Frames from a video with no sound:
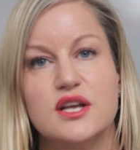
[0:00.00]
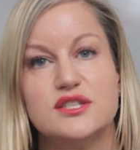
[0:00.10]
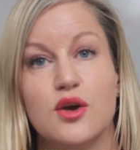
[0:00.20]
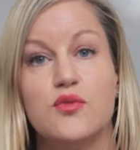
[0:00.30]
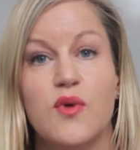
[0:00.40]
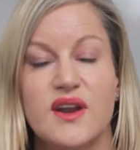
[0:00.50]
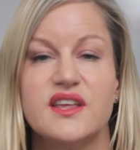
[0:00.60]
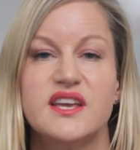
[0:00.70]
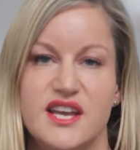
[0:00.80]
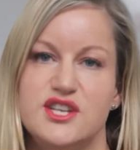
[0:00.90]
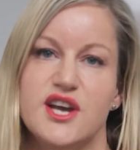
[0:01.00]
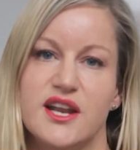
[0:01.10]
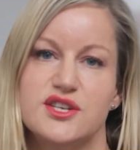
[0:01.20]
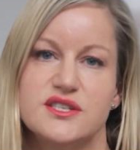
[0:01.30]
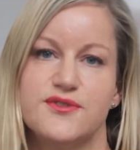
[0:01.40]
So one of the key
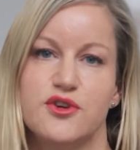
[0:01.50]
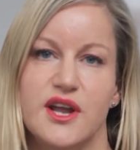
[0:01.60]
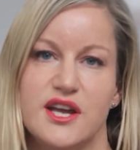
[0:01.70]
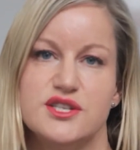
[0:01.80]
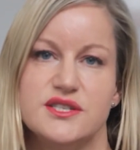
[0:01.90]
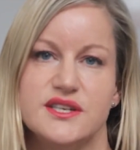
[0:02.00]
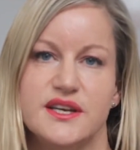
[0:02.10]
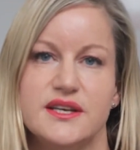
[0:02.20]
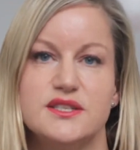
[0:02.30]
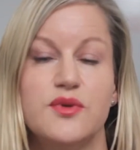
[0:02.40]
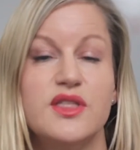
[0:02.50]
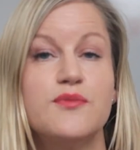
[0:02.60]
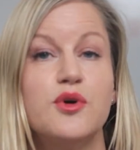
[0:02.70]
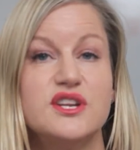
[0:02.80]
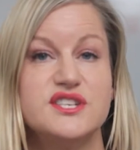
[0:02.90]
challenges for an agency is when they're
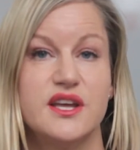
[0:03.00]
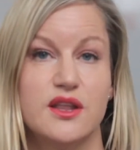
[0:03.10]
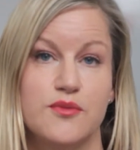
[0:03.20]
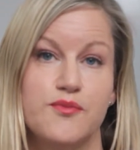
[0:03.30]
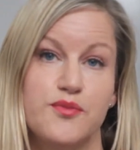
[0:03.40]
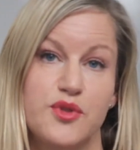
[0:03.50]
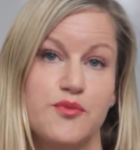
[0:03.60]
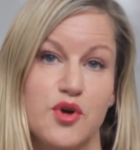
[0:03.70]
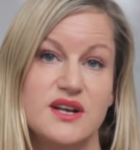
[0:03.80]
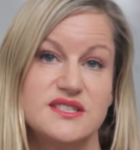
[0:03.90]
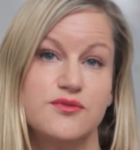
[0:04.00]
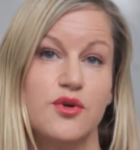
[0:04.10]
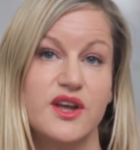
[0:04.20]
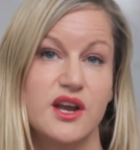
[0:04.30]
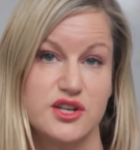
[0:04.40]
putting together the price of what
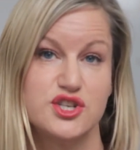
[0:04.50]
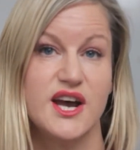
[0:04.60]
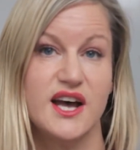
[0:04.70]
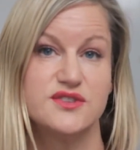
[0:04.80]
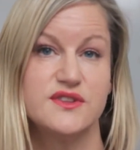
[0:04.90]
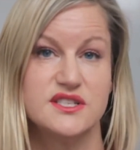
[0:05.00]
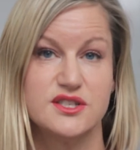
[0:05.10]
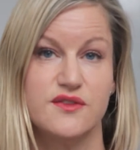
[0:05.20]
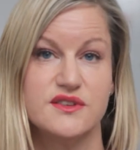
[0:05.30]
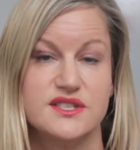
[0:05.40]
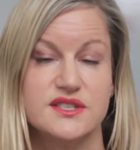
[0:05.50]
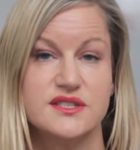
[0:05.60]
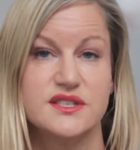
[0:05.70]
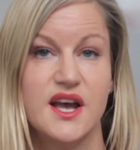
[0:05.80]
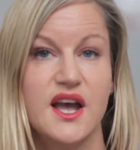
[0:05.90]
they're going to charge for their
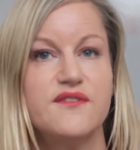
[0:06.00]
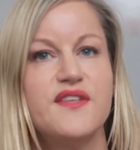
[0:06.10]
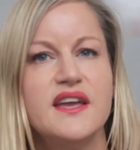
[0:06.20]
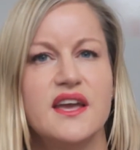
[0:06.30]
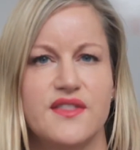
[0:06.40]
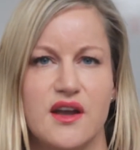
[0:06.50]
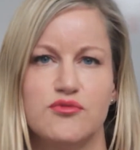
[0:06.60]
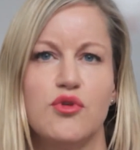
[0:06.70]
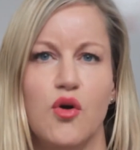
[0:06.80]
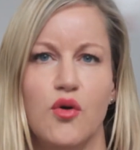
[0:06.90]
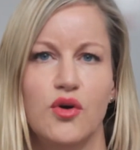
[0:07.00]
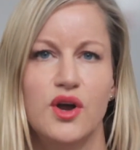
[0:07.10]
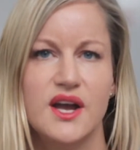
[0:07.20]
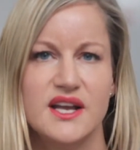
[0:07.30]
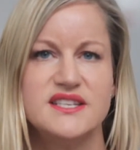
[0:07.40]
services. If they get that wrong,
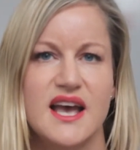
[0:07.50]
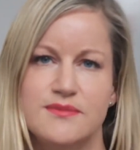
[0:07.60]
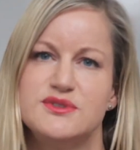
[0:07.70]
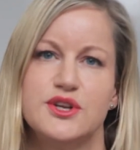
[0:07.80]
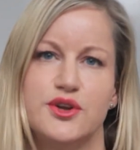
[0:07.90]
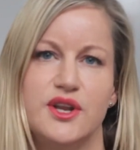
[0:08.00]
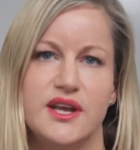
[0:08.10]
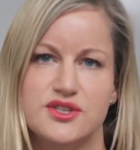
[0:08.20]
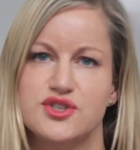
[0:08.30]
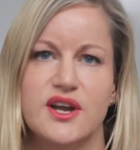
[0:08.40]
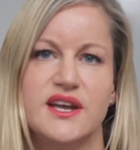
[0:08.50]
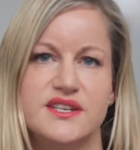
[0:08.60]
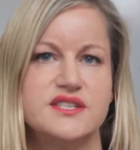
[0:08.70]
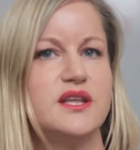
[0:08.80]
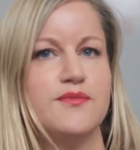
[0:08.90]
it's absolutely a straight
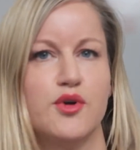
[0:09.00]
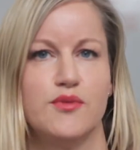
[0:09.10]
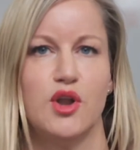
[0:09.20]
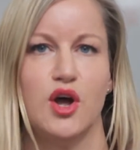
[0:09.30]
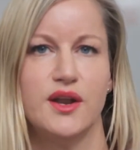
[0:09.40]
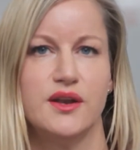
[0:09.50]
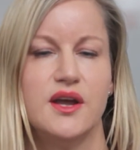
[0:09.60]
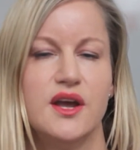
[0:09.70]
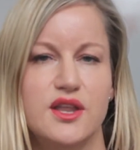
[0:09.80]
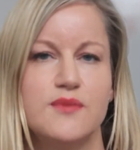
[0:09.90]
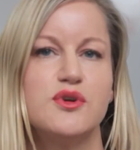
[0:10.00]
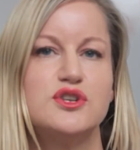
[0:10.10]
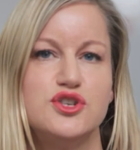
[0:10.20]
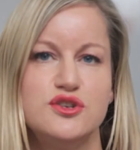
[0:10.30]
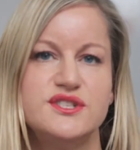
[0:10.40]
hit to their bottom line. They're
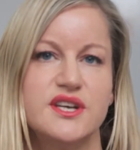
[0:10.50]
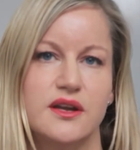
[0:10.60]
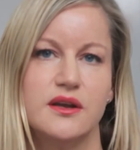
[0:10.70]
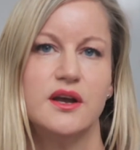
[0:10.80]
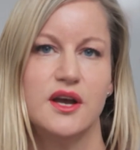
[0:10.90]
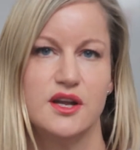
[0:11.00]
producing